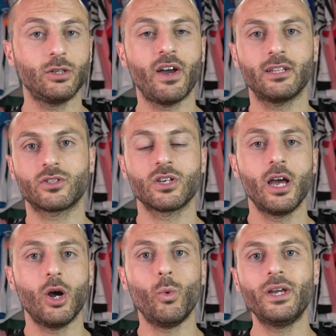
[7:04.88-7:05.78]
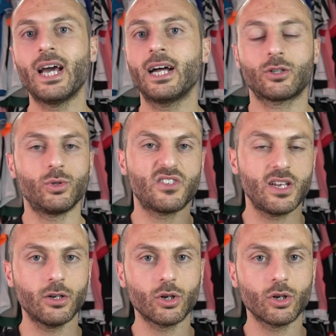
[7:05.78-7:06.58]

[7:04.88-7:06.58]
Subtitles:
Juventus. We got Cristiano